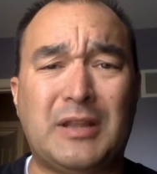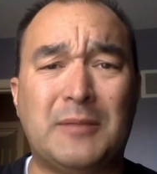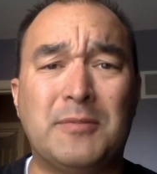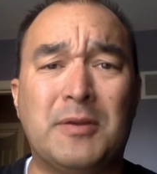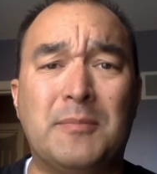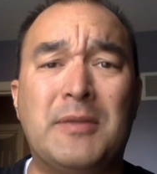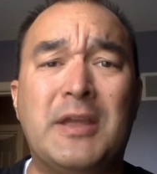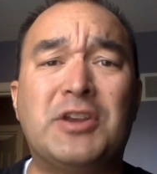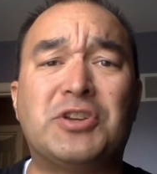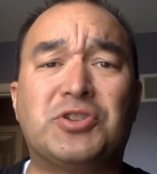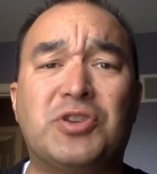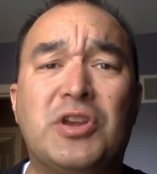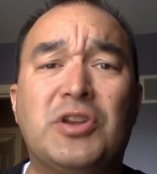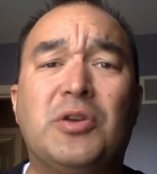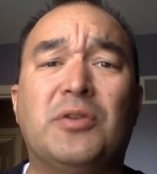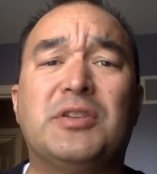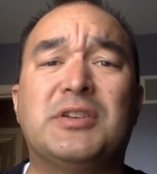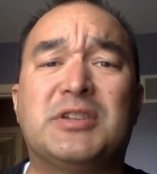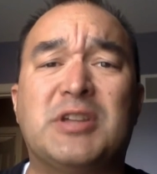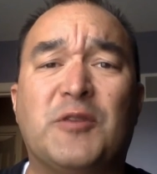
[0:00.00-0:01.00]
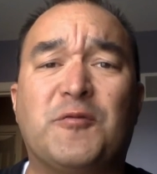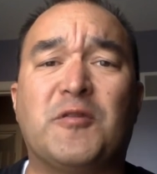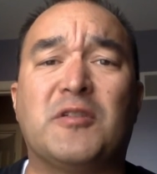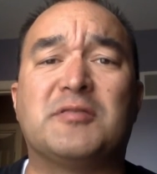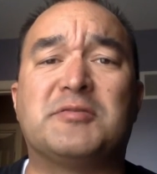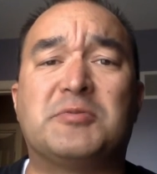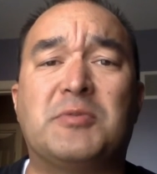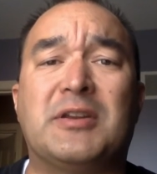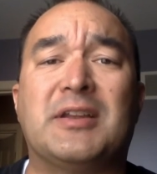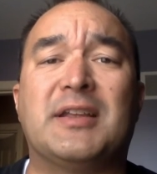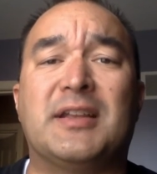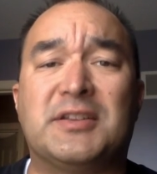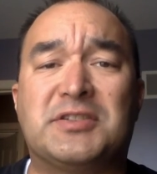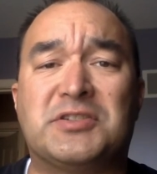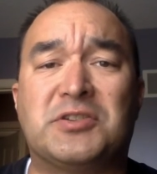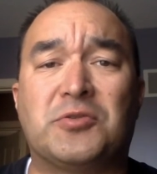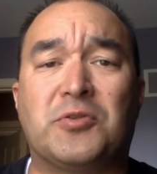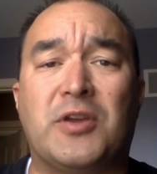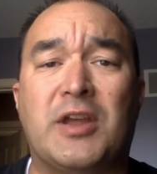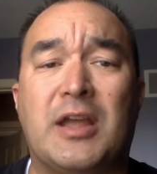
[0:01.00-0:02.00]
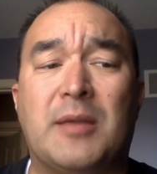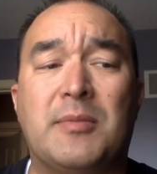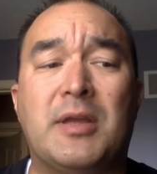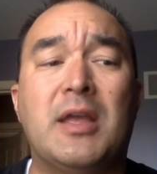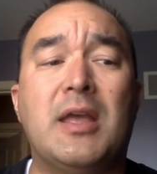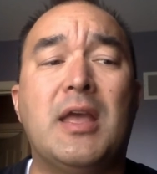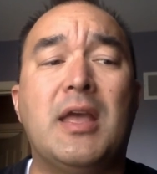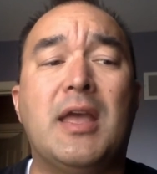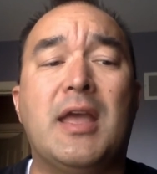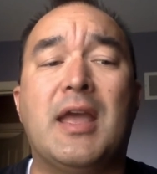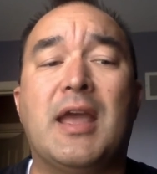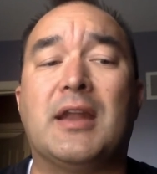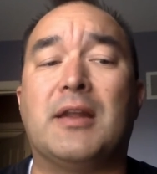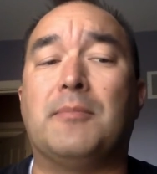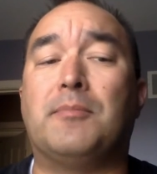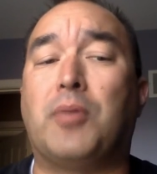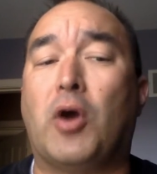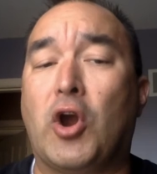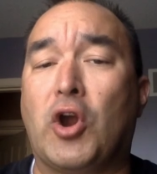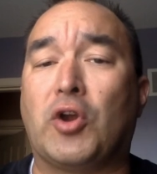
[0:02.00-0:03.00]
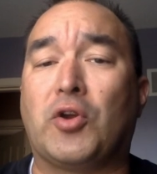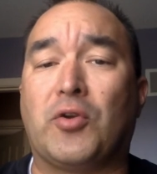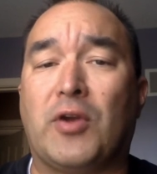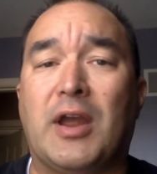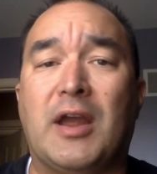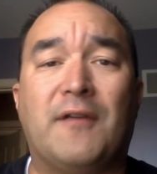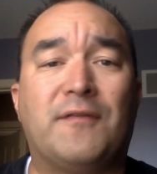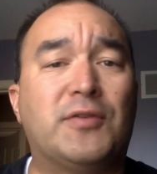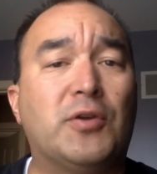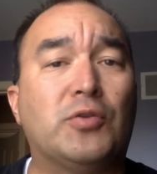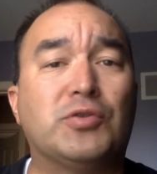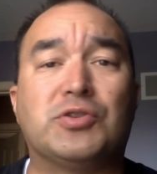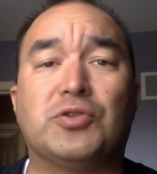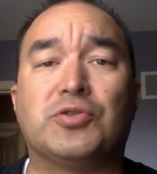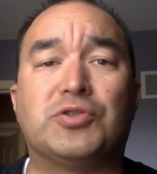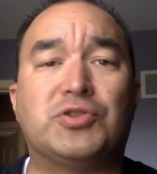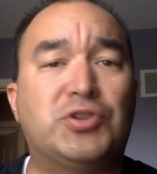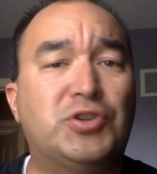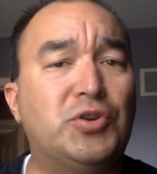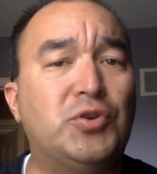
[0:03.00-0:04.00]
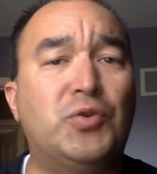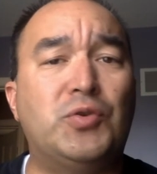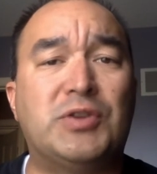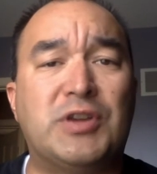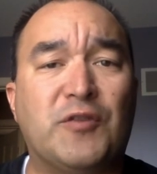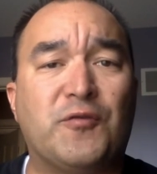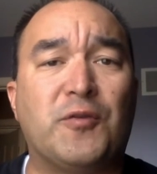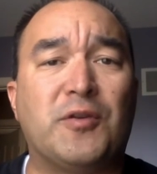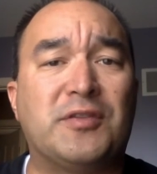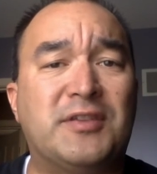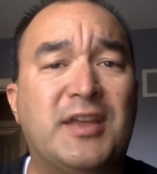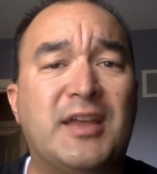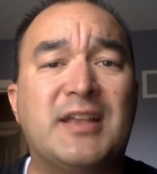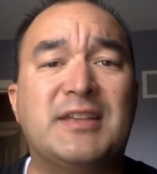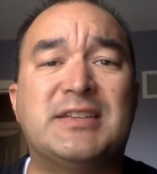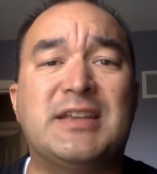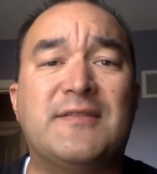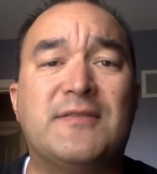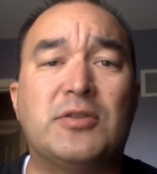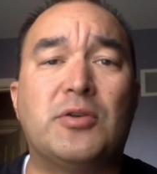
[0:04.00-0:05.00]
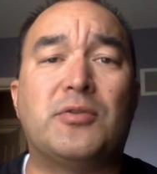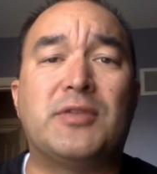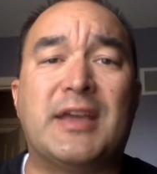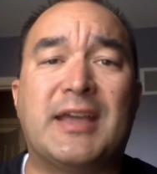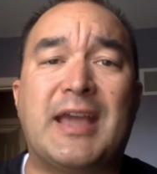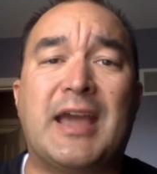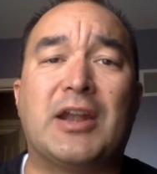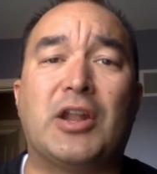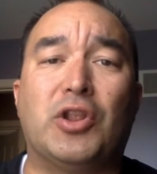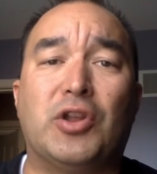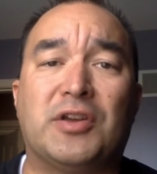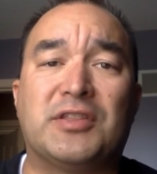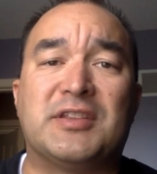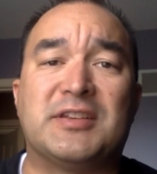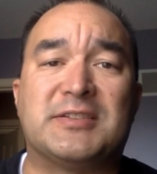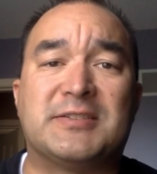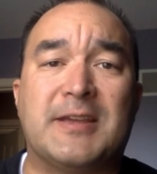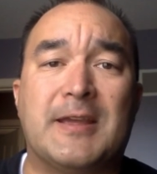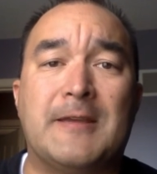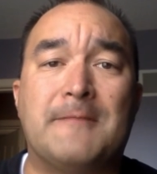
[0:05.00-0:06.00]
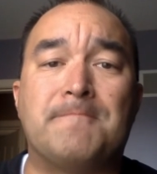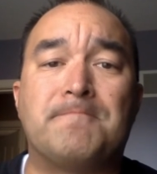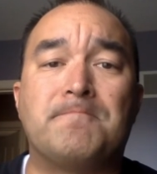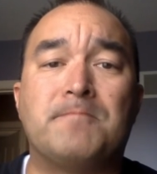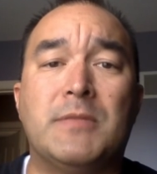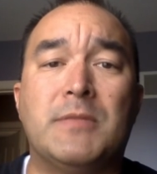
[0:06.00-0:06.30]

But make sure you know the difference between a histogram and a bar graph. Those are 2 different things, even though they kind of look the same.